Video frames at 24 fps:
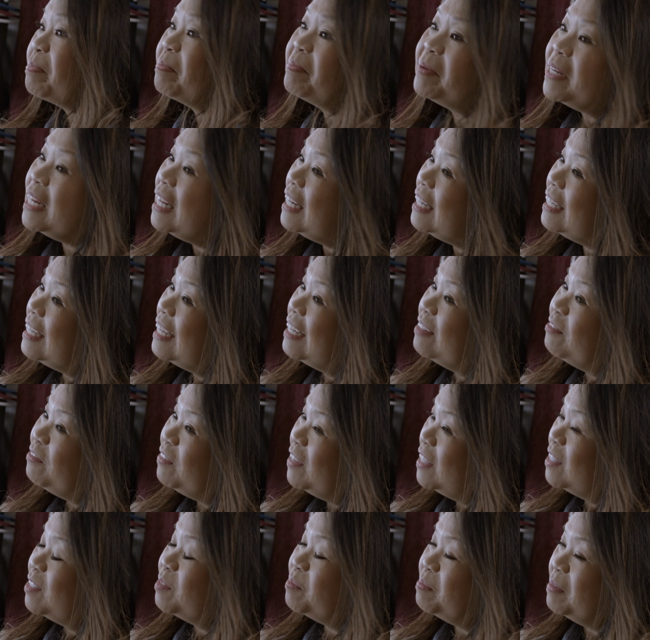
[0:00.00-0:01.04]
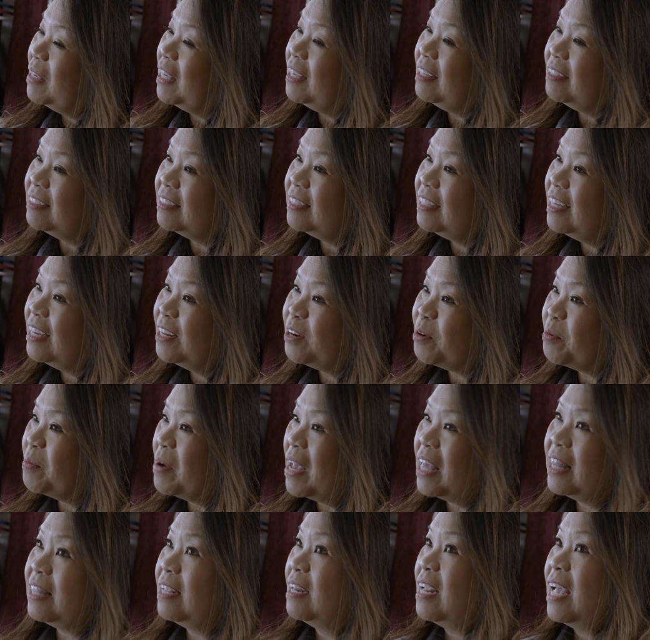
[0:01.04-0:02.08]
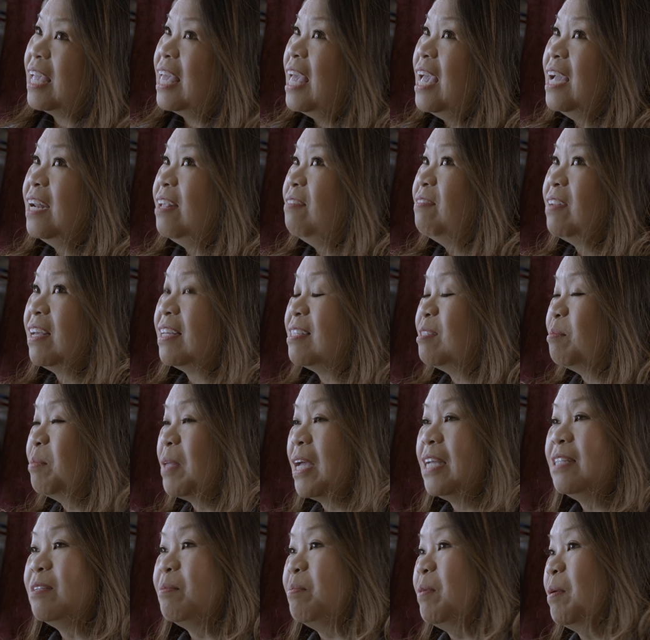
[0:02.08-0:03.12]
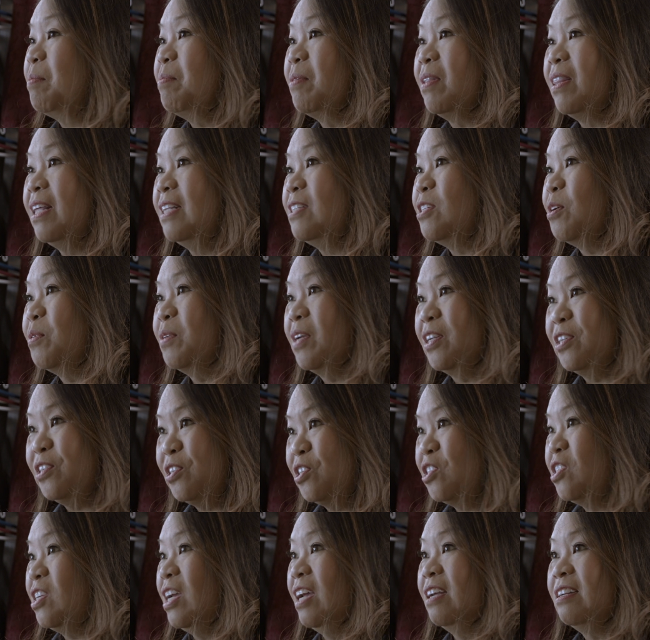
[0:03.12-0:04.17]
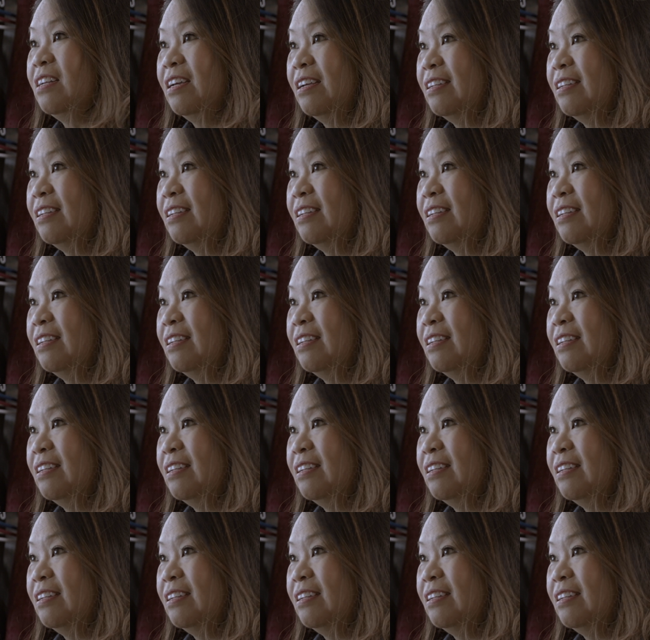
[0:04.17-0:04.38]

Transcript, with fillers: But it, it feeds me in a way that I can't even explain to people that don't understand